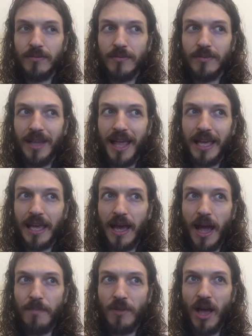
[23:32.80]
like
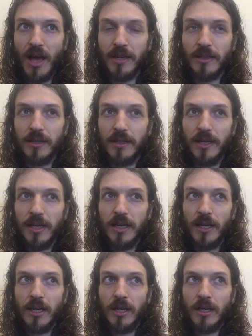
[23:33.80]
I'm not
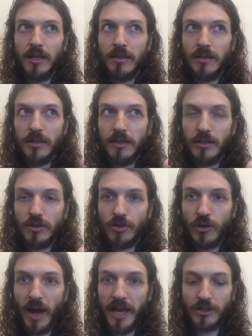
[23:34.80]

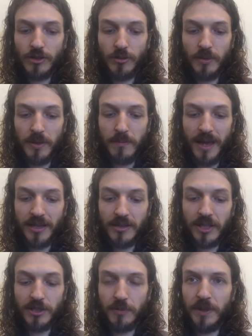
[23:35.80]
trying to be
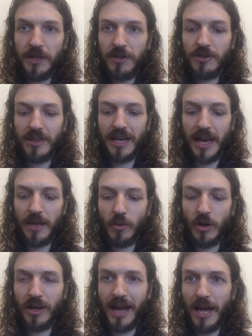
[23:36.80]
mentally superior than
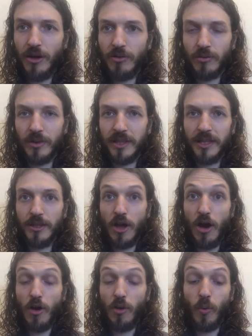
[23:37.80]
anyone. I don't really
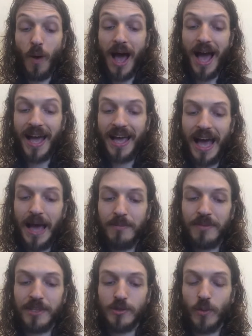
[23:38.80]
know why
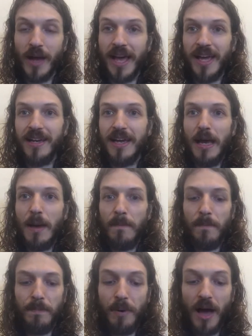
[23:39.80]
I'm this way.
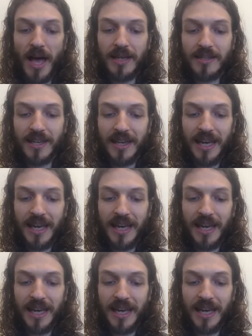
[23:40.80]
But